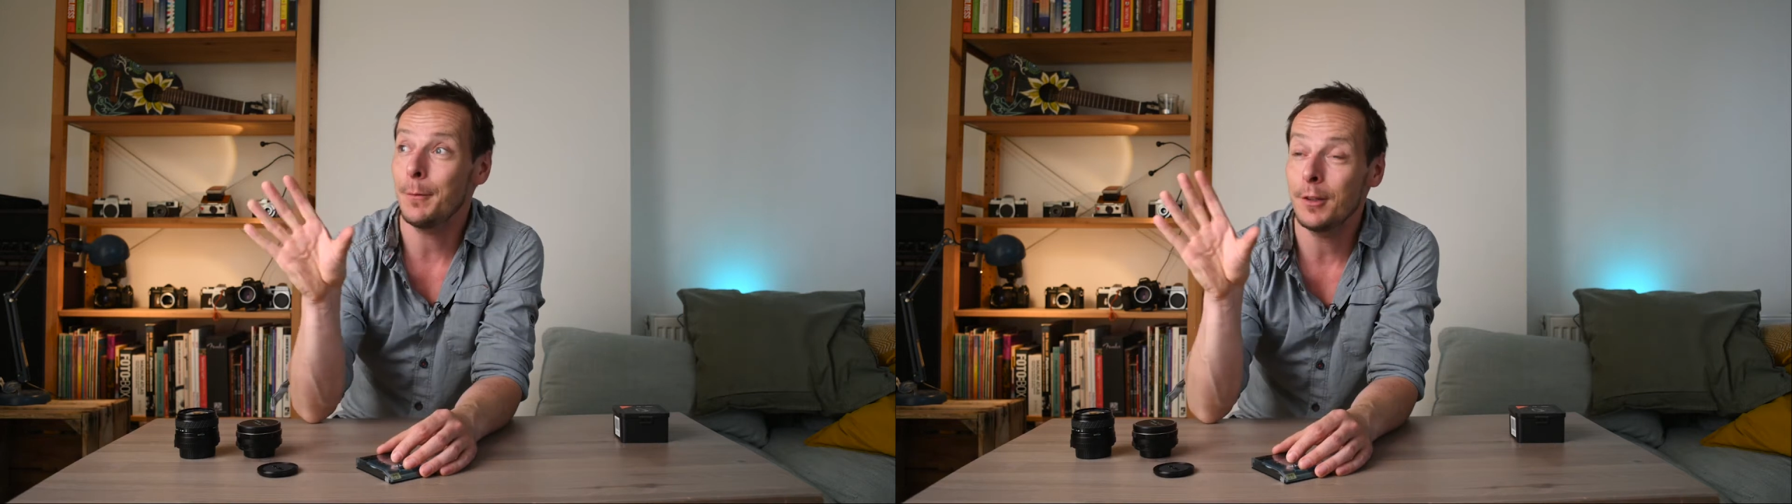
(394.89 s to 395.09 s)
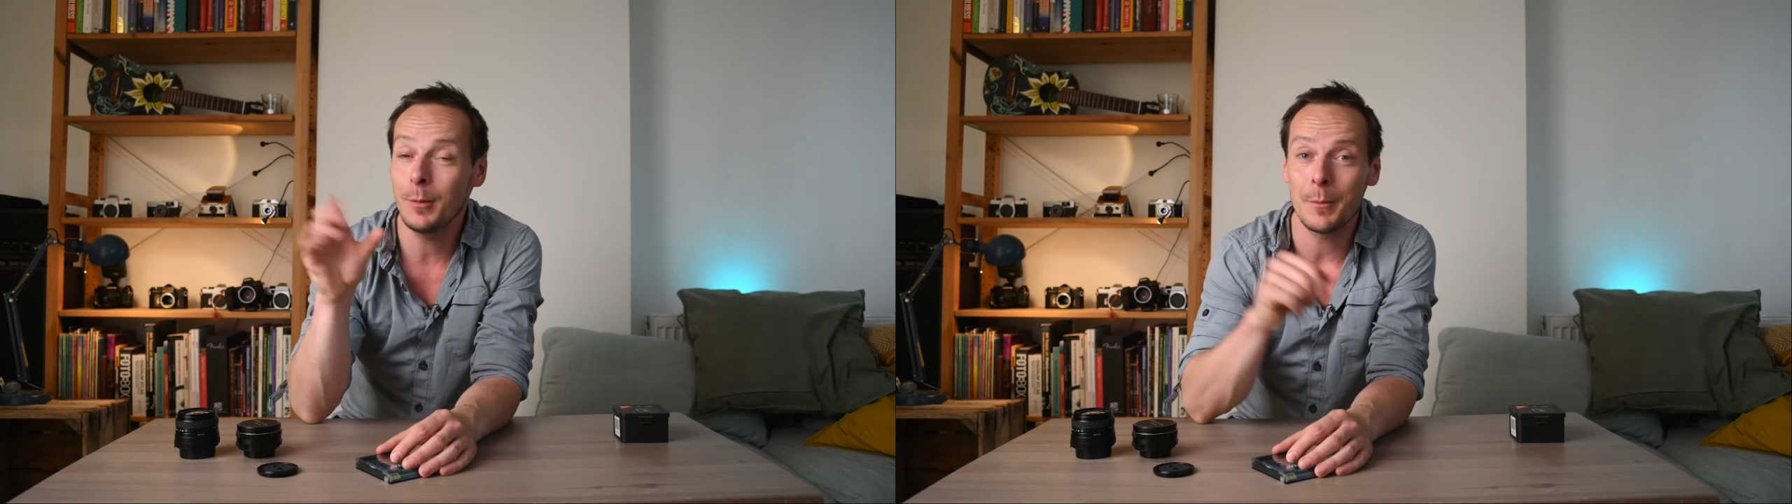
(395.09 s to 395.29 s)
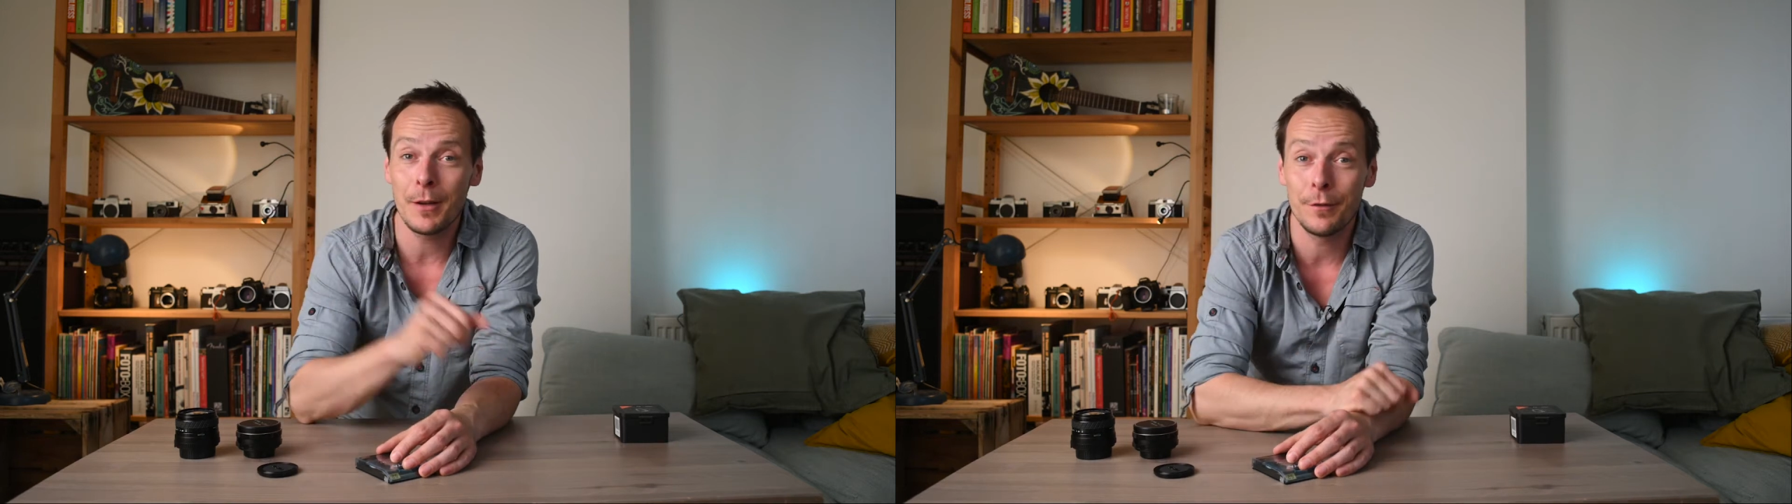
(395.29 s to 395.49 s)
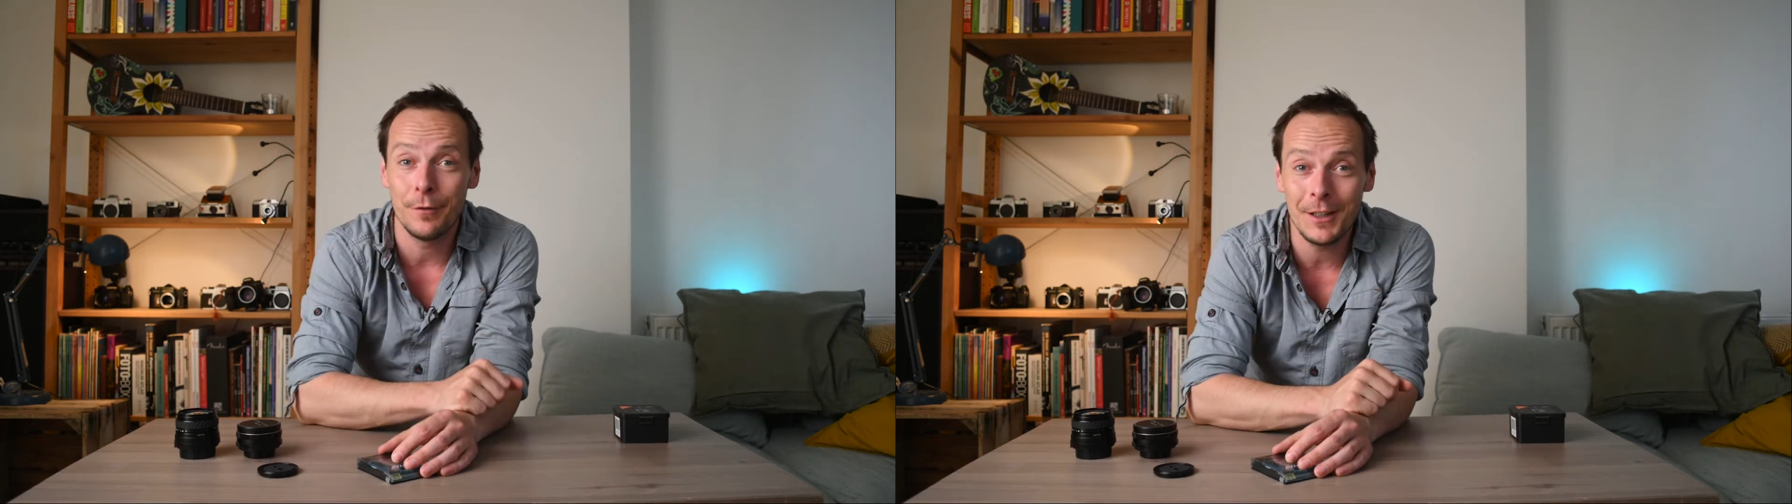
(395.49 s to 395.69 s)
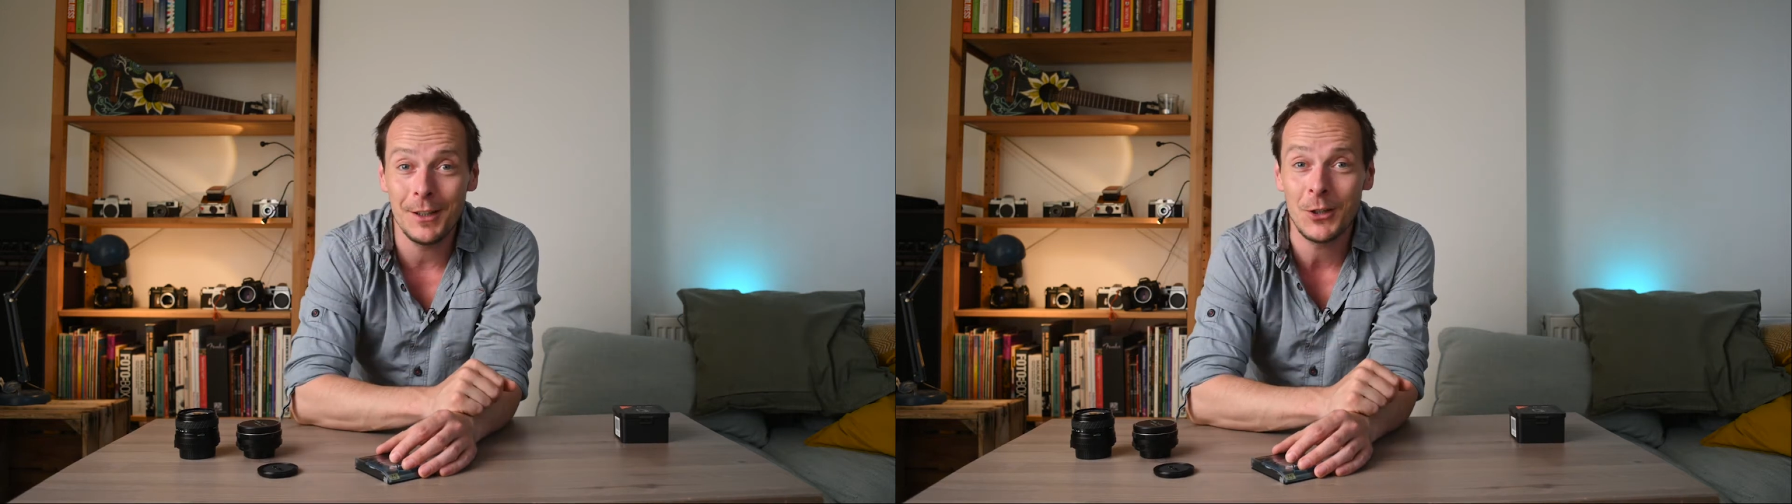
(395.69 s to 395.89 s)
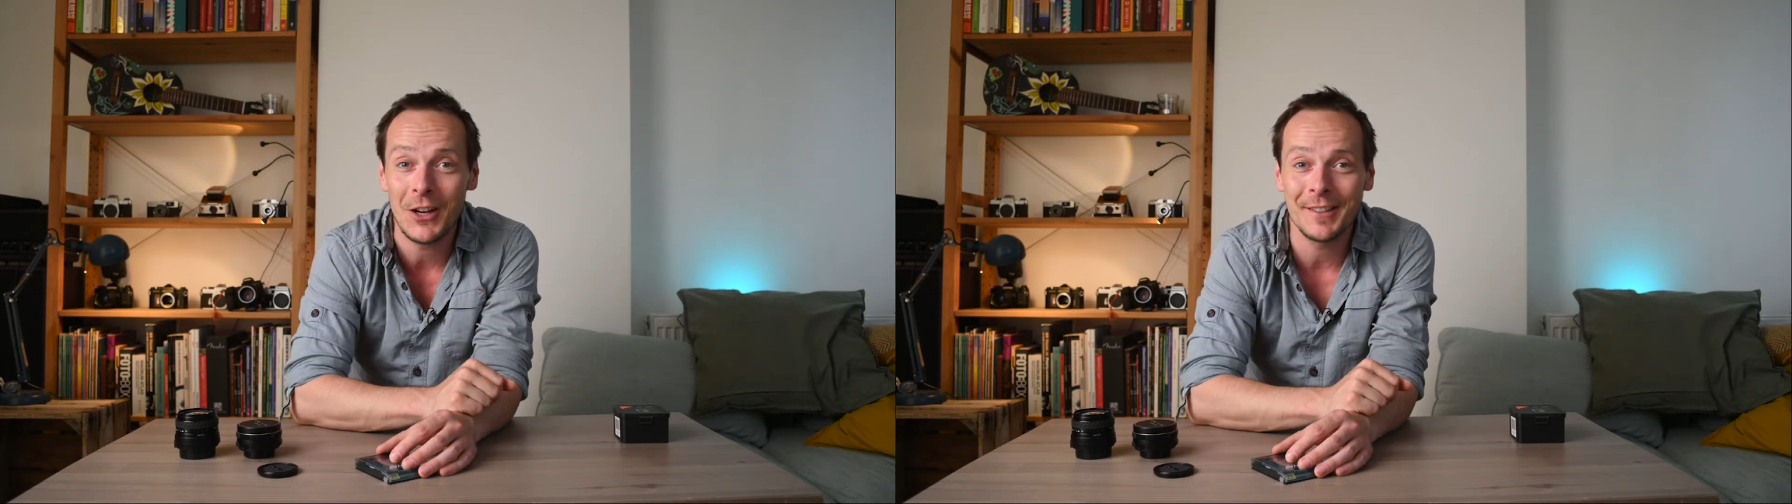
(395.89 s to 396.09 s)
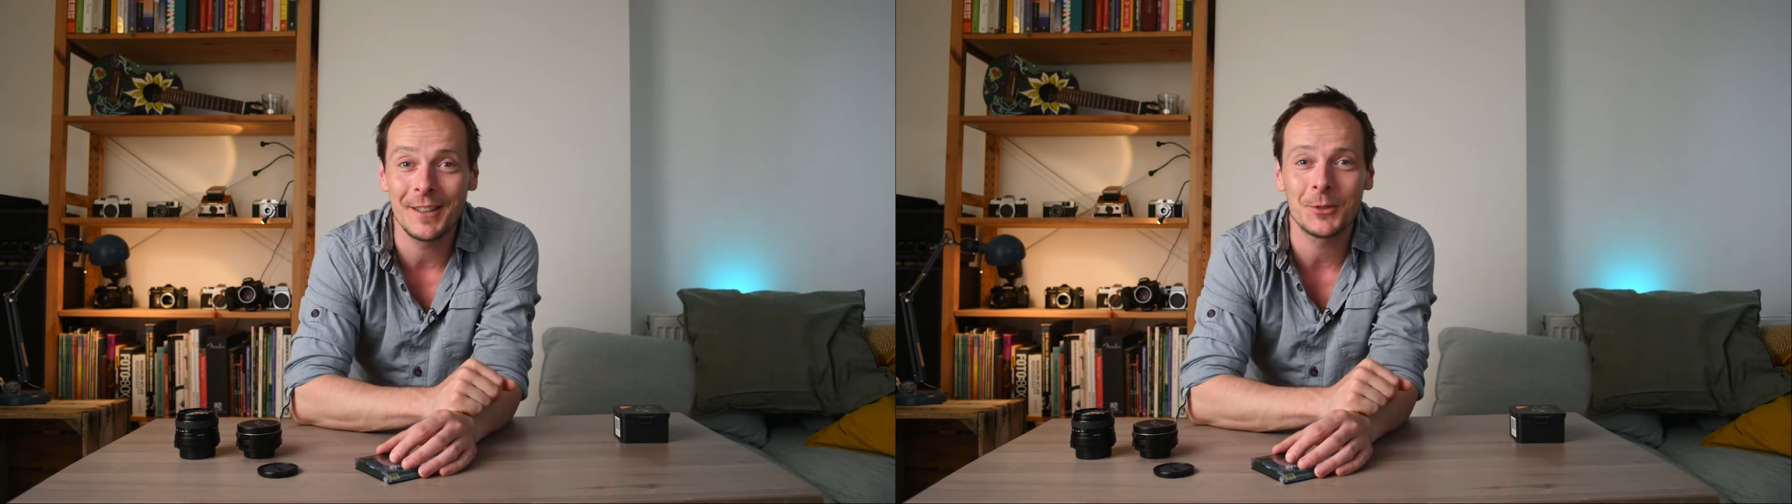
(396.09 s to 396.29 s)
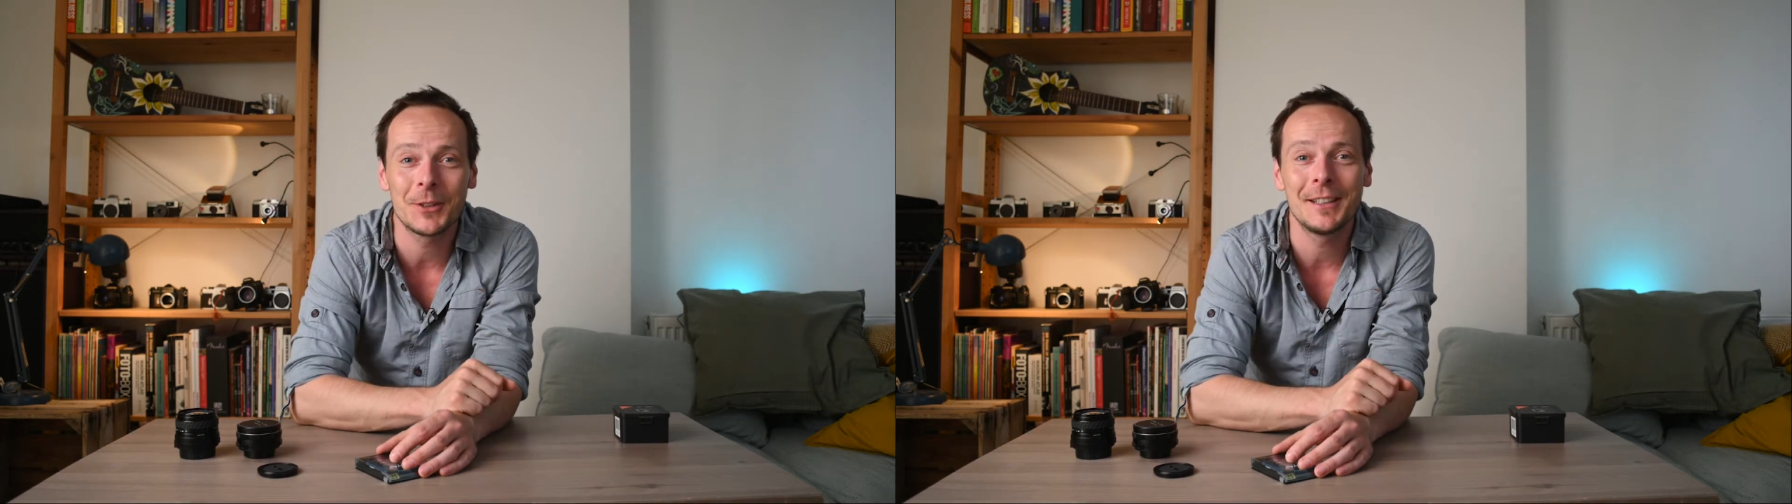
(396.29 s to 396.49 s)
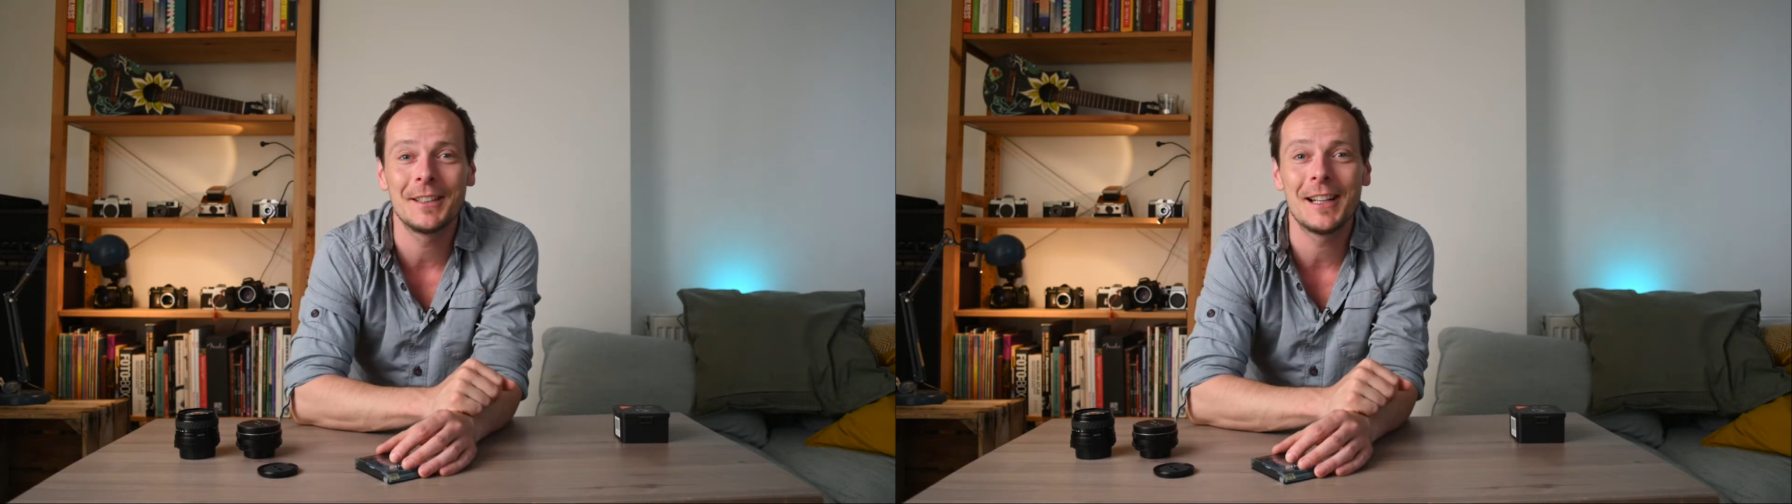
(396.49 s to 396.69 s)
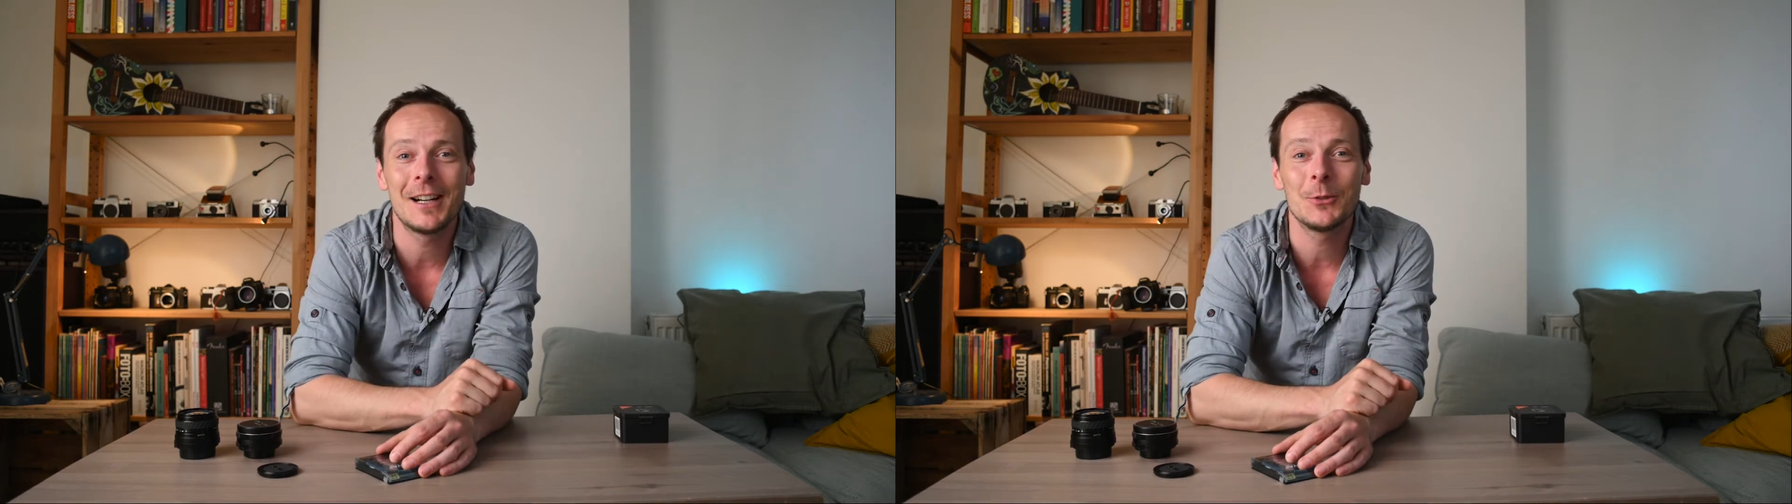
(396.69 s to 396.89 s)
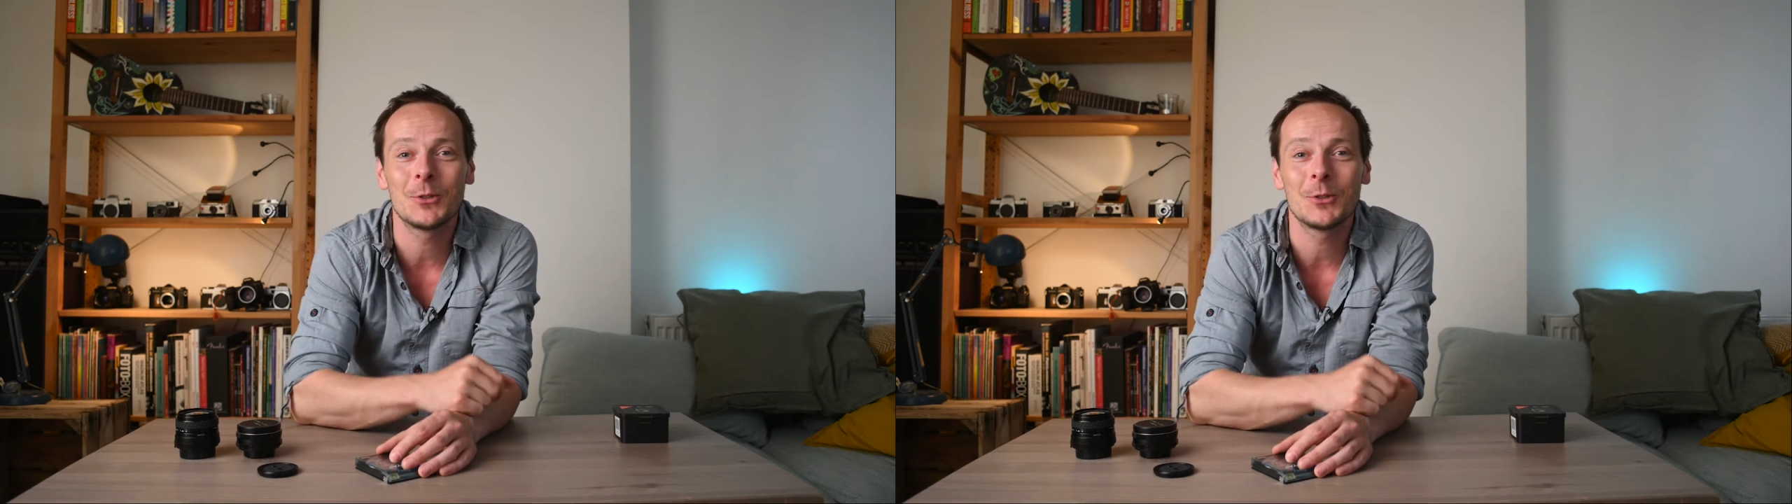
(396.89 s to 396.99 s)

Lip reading: filming my video on this right now,